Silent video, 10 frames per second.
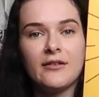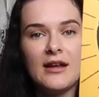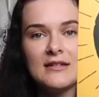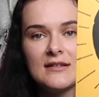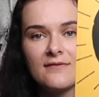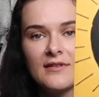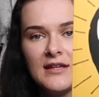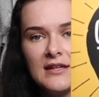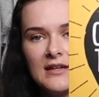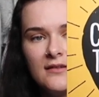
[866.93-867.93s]
Creative
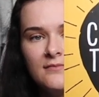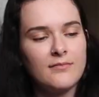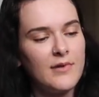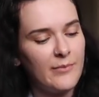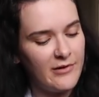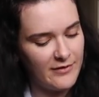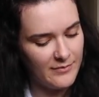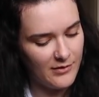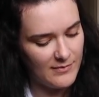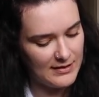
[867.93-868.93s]
thinking. My
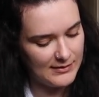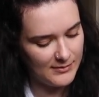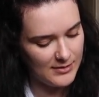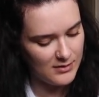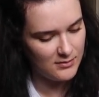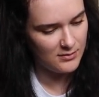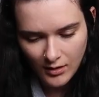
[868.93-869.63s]
boyfriend bought me this as well.